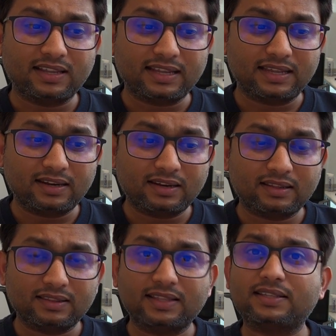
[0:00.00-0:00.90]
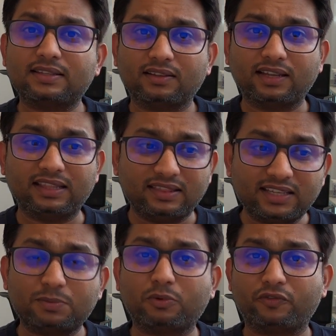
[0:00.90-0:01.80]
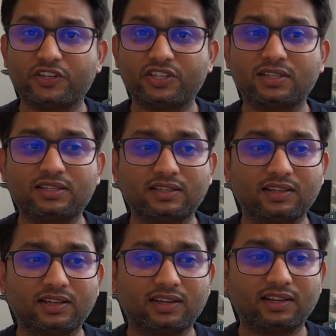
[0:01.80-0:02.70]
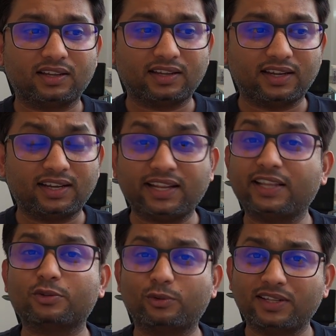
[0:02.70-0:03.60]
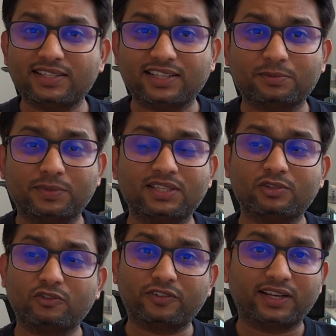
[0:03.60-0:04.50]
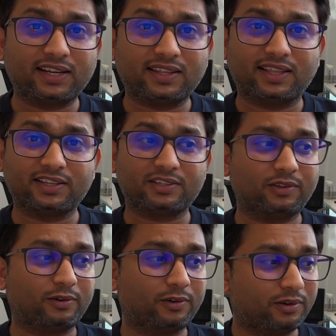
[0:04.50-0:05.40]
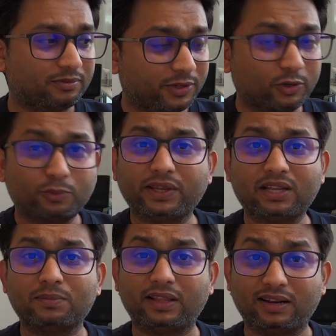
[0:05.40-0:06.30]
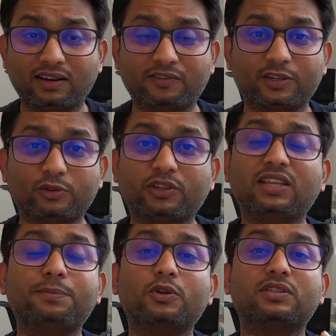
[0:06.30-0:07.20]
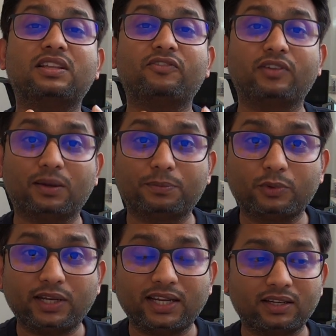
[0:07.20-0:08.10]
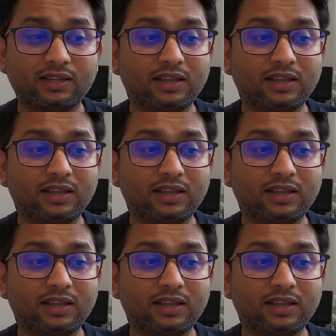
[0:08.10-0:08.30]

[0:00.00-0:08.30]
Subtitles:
In these professions, it takes only 6 months to forget things or, you know, become irrelevant. So keep yourself up to date.